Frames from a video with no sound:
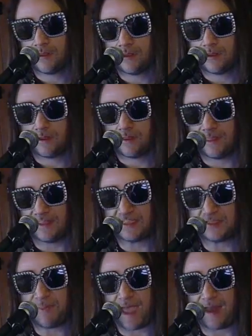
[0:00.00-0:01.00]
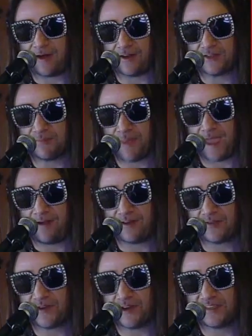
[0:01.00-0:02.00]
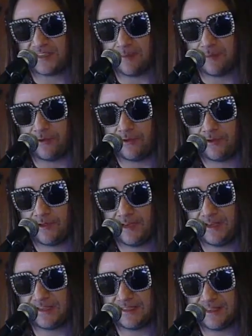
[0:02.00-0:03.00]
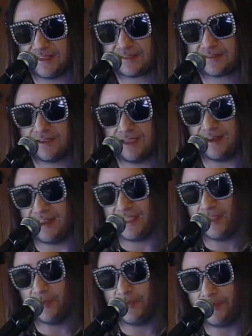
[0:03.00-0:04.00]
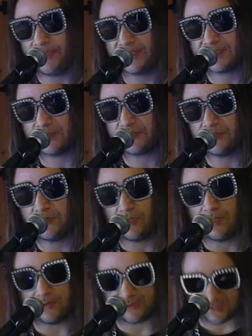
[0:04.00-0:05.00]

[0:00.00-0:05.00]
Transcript: That's its pattern. Its pattern is very simple. It does this, and it killed me because I was too close.